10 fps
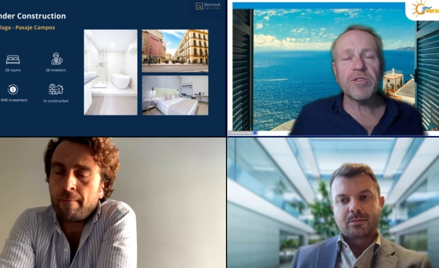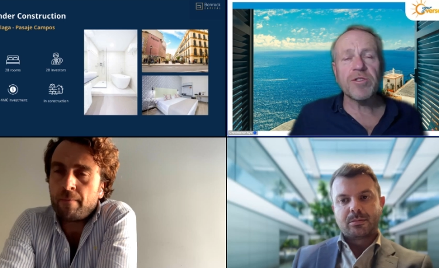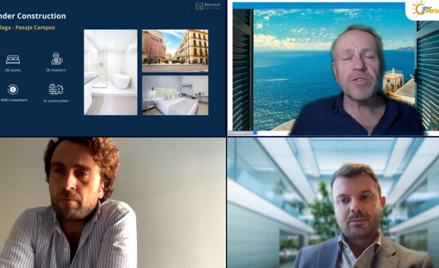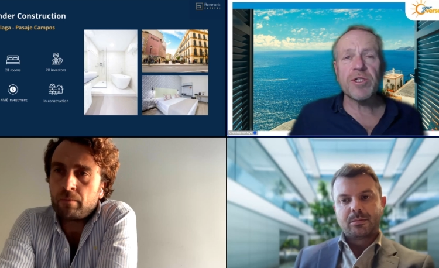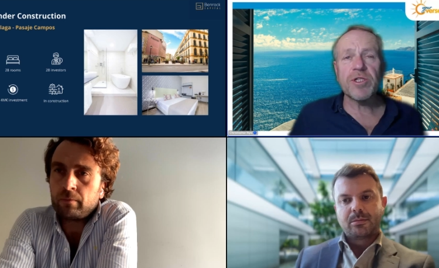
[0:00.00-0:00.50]
Speaker 1: who
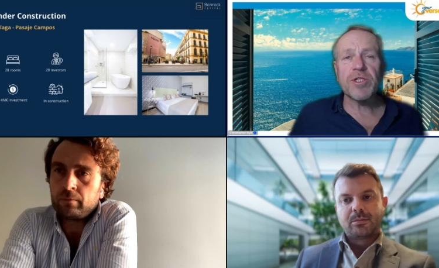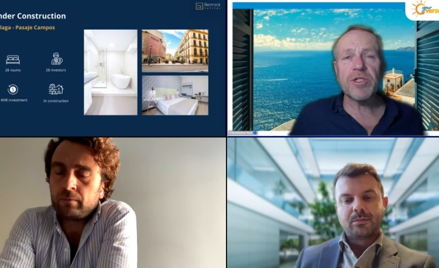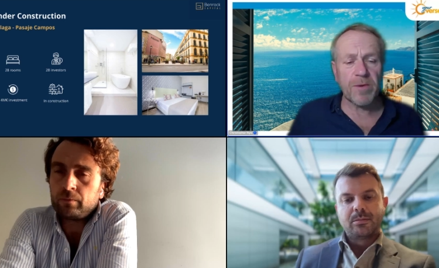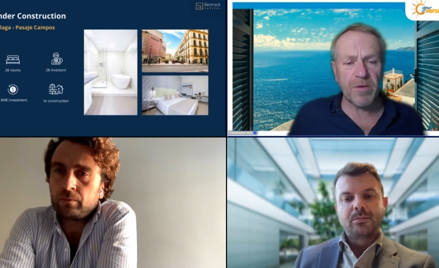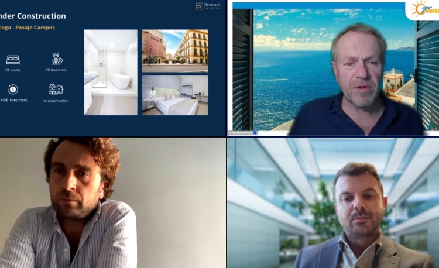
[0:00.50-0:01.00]
do want to
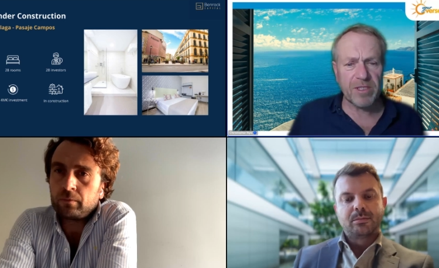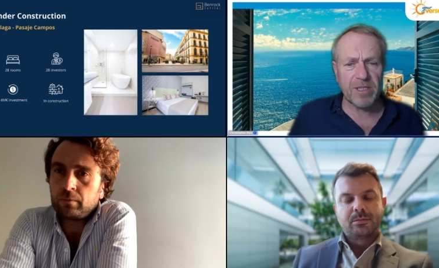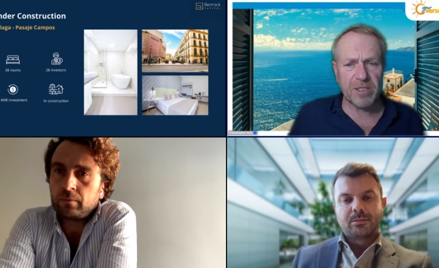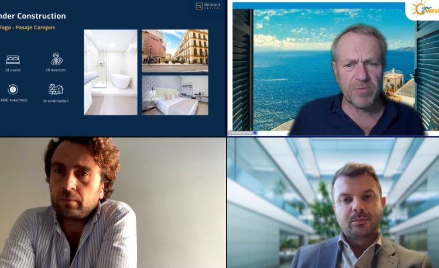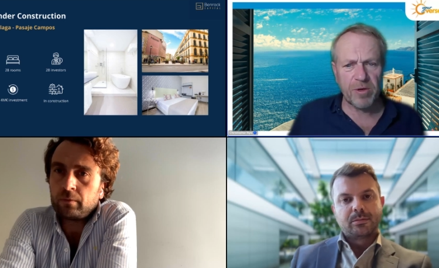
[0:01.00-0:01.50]
buy
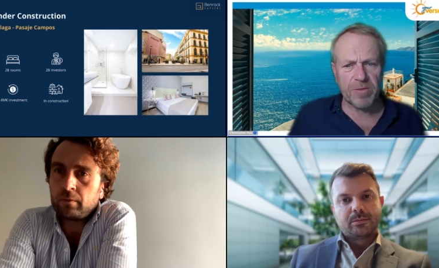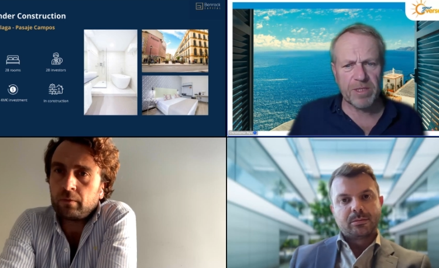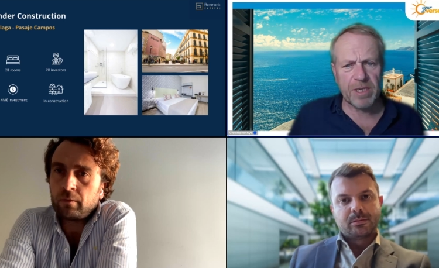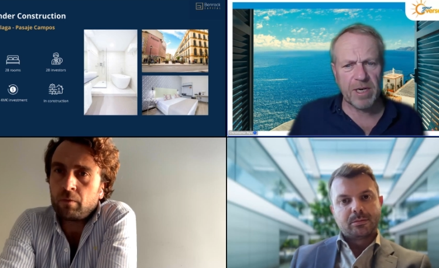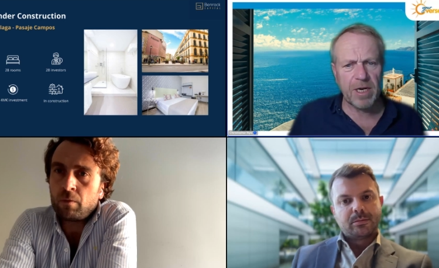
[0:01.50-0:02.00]
residential
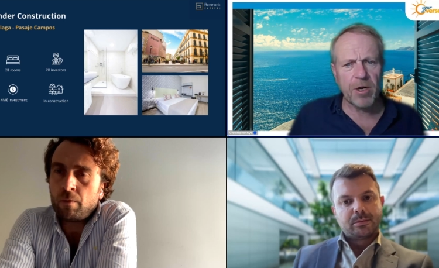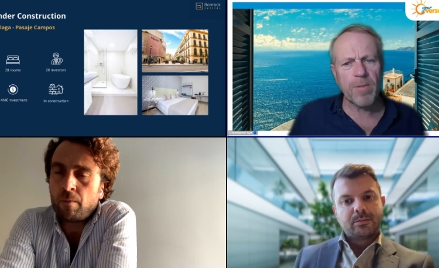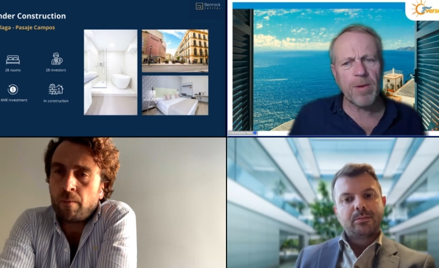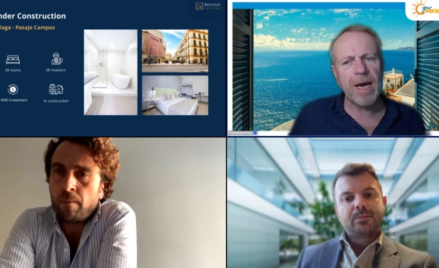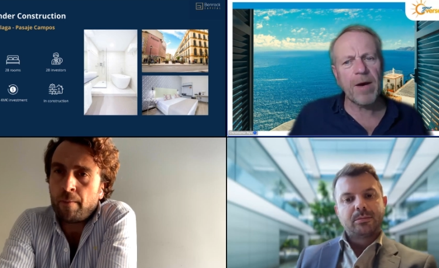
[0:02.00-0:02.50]
property a home
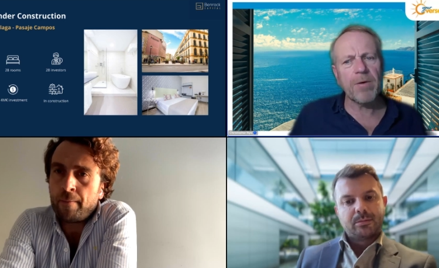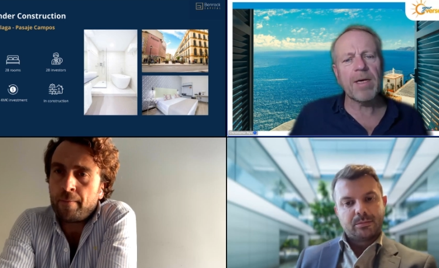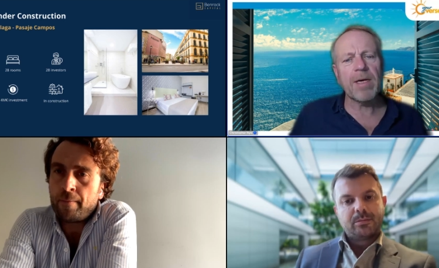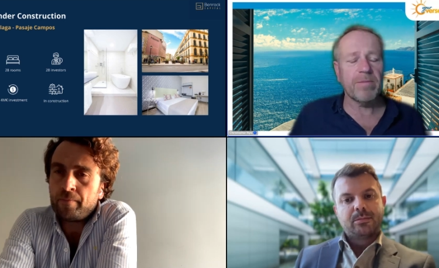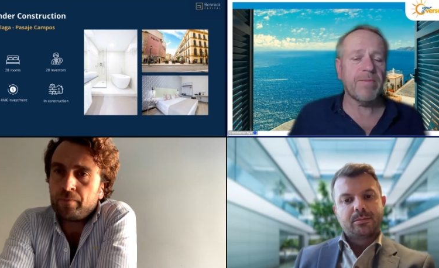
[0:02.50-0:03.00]
how
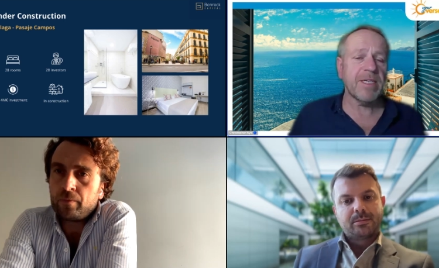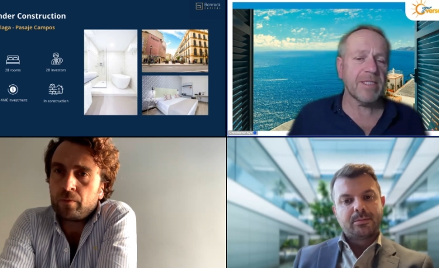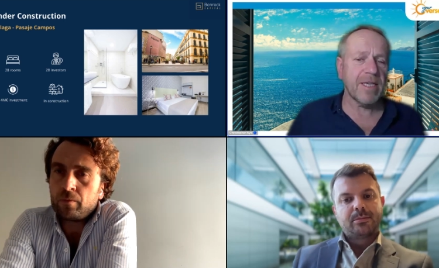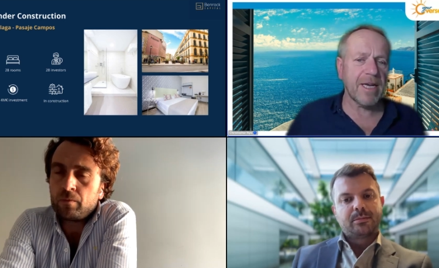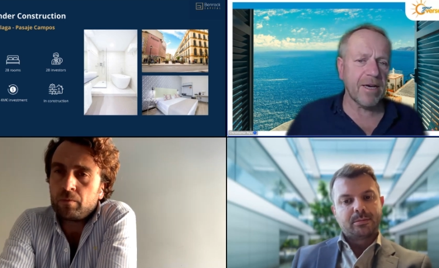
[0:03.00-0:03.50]

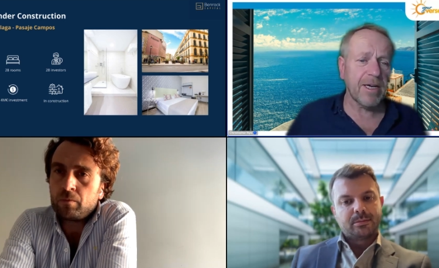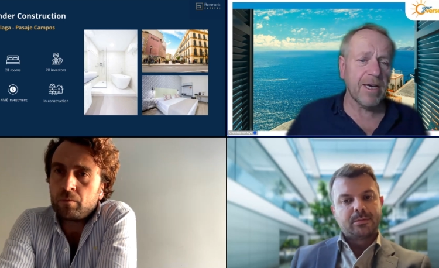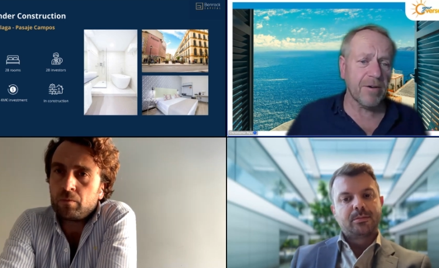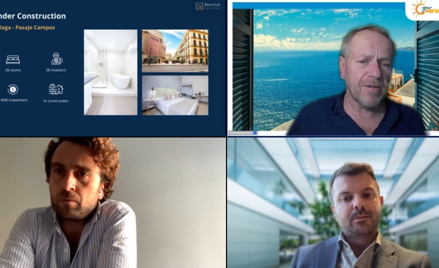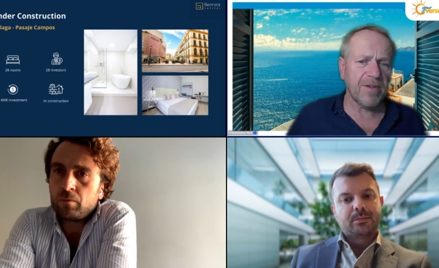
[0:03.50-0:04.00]
basically how, how
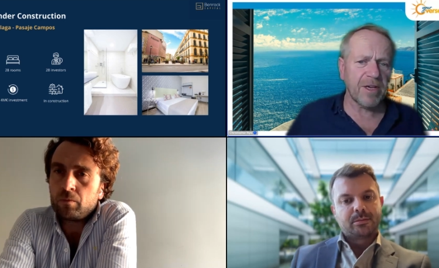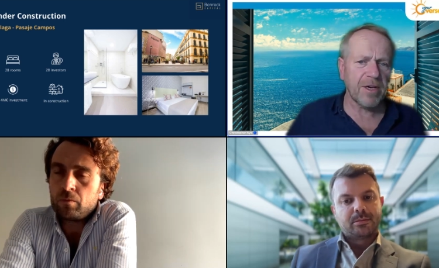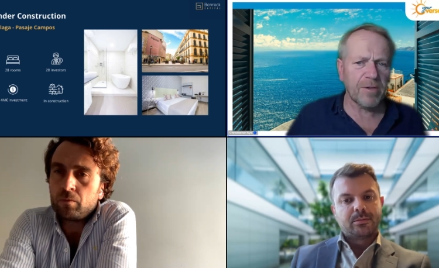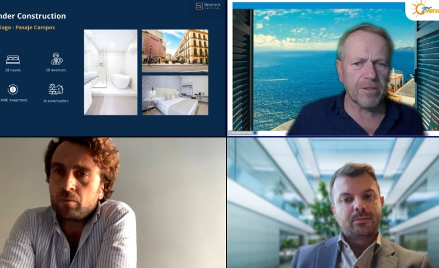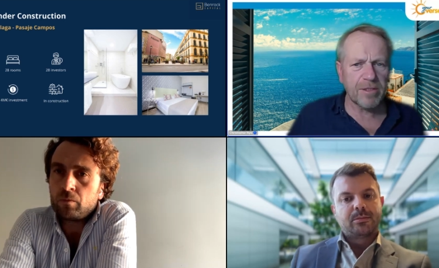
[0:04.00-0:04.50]
long have they
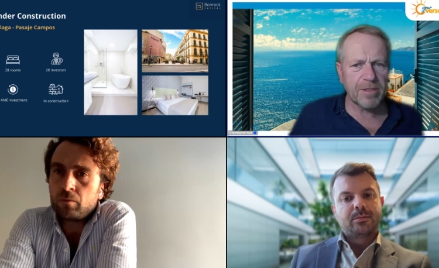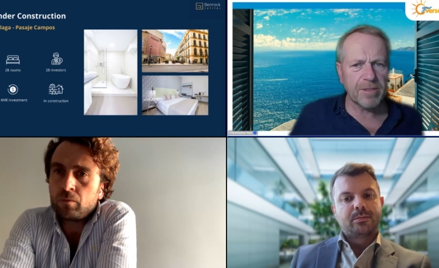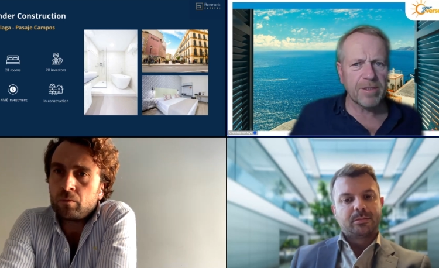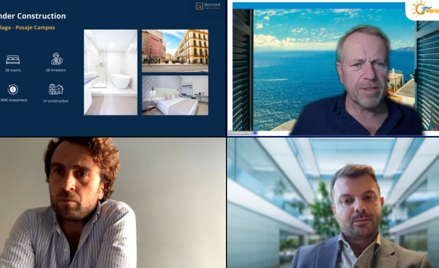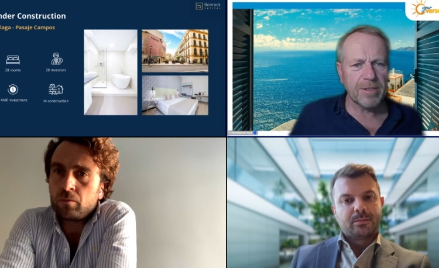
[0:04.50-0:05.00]
got
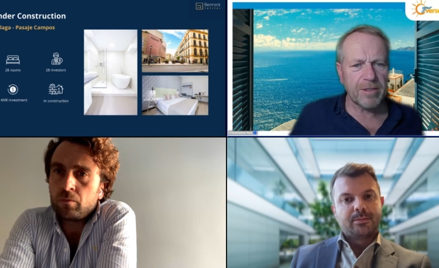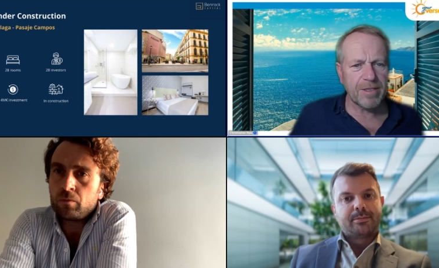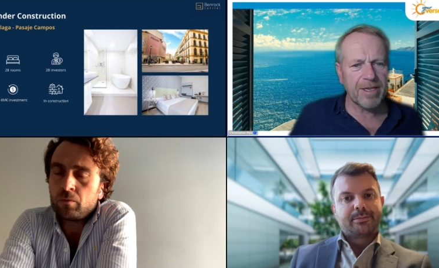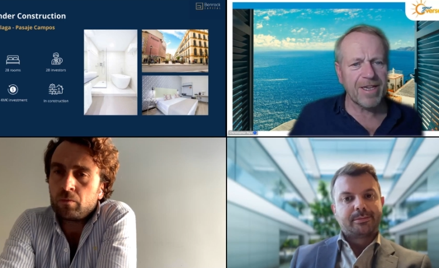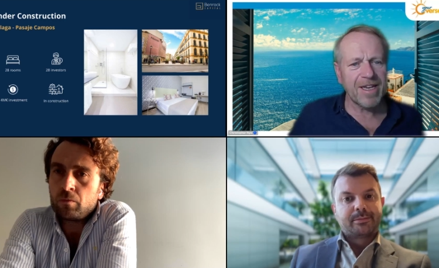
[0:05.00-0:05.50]

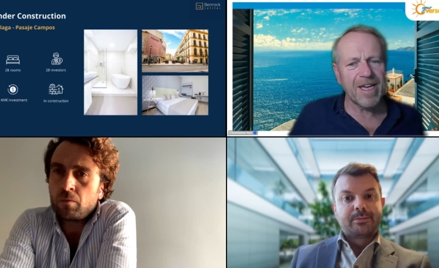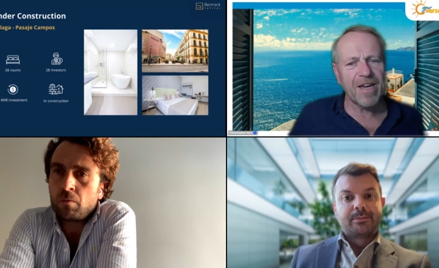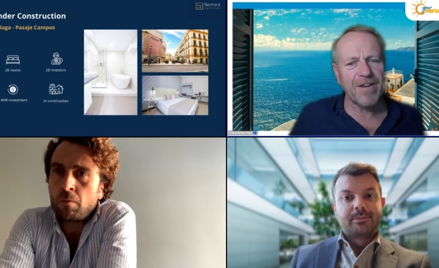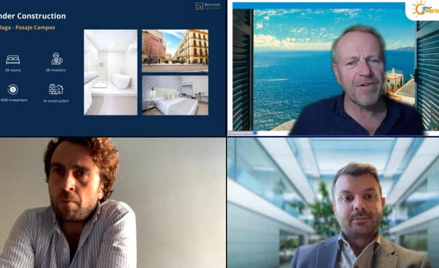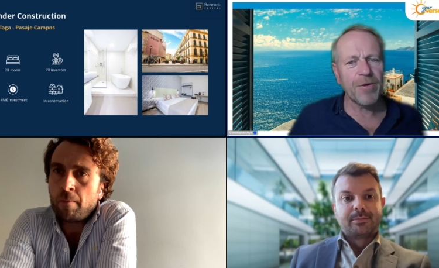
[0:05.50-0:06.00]

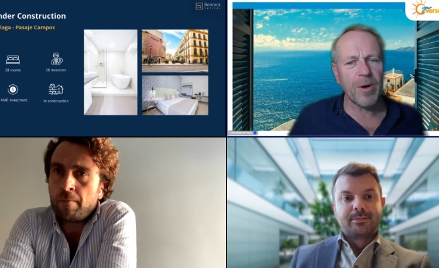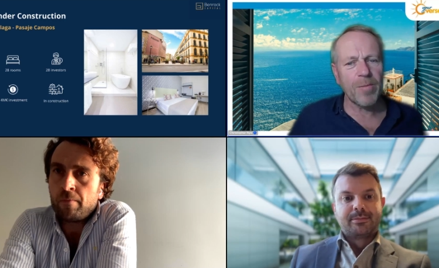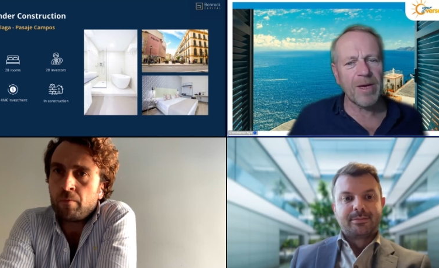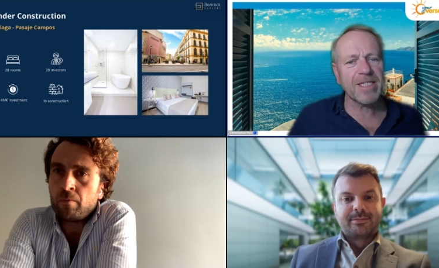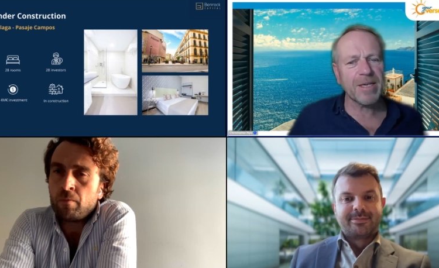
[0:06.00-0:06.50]
if you're a
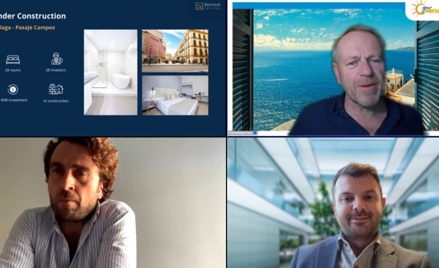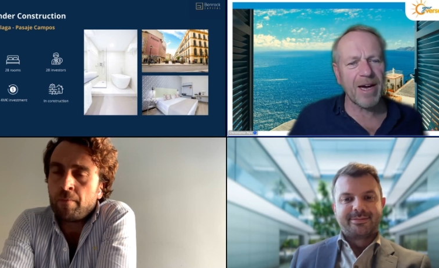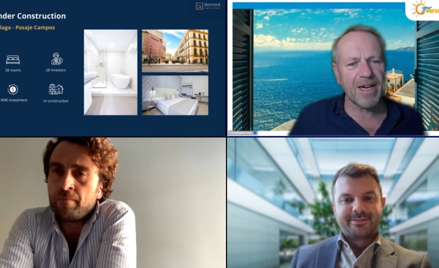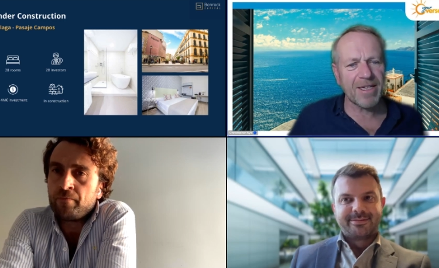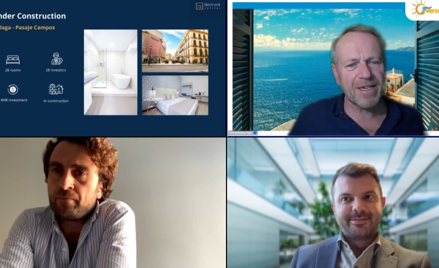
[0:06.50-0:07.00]
betting
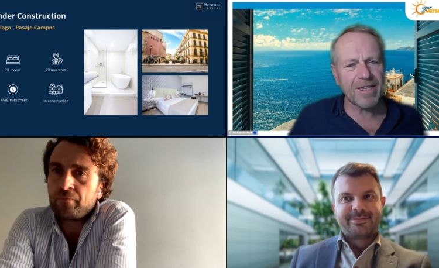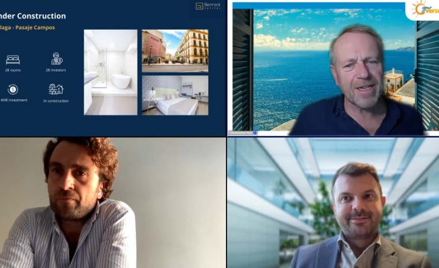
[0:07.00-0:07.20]
man